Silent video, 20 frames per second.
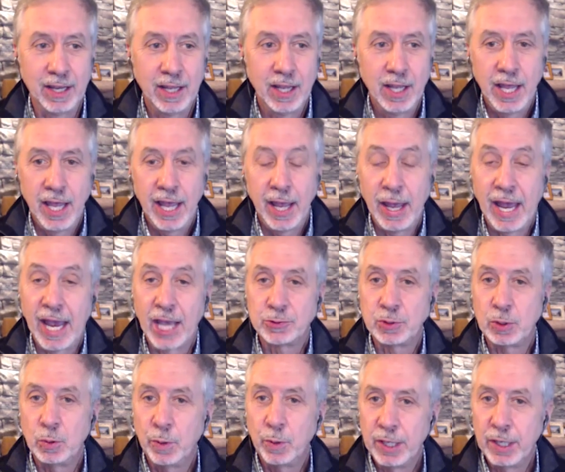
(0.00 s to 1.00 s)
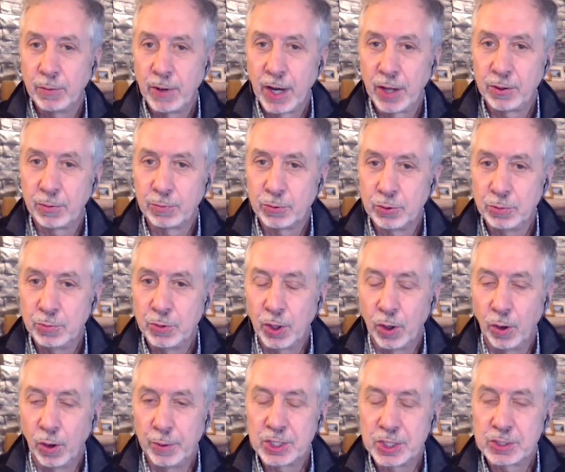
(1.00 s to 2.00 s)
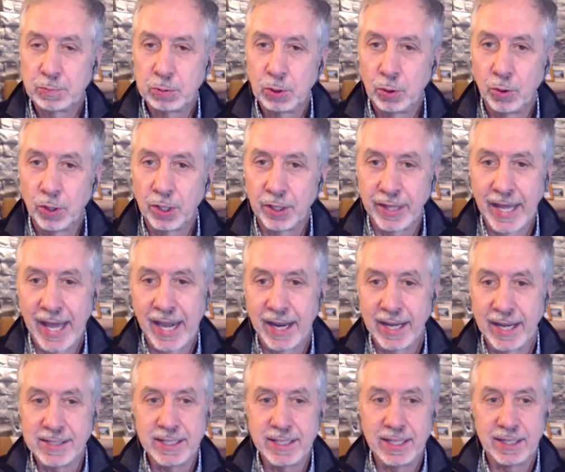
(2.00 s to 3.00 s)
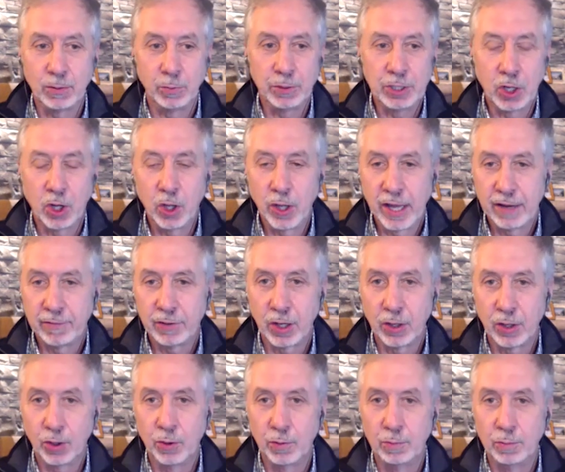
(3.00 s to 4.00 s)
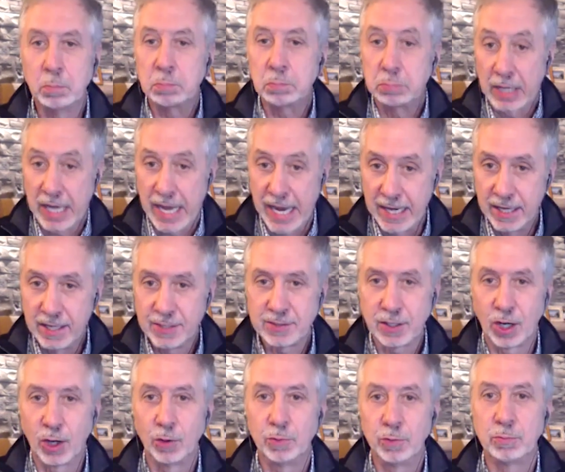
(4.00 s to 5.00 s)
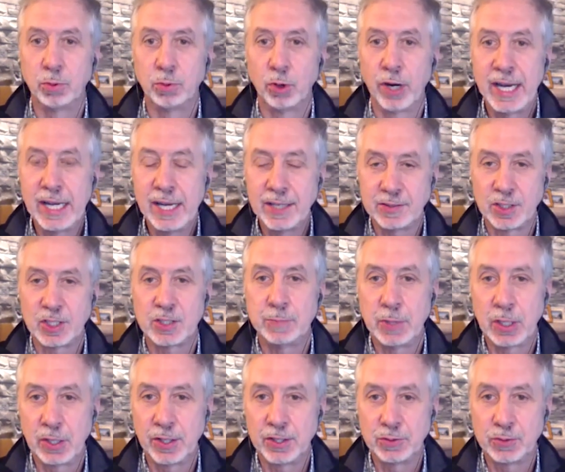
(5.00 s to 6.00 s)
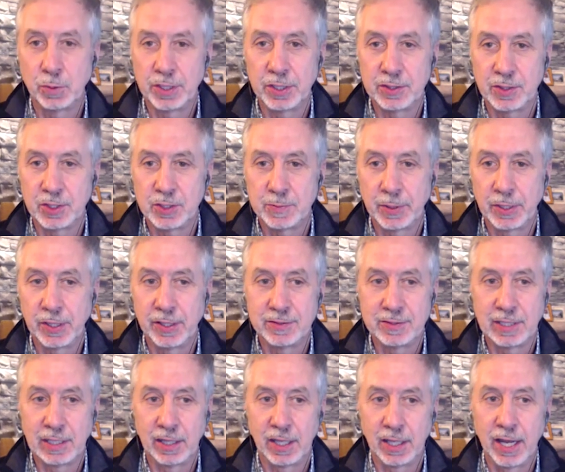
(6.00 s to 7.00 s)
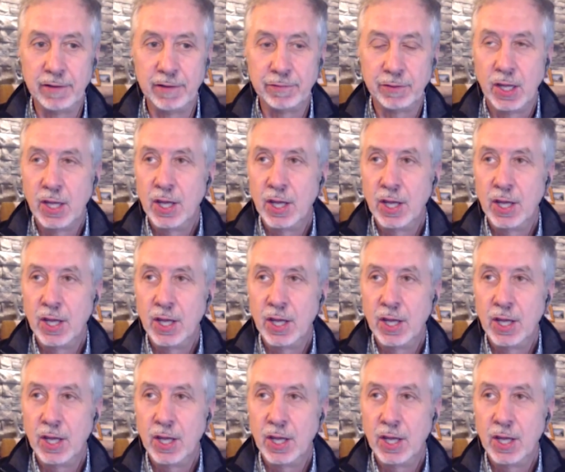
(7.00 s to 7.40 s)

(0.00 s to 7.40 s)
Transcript: Right. As we went around the room, though, we explored that idea that we all have our own bias, our own brain has experienced what it's experienced in life.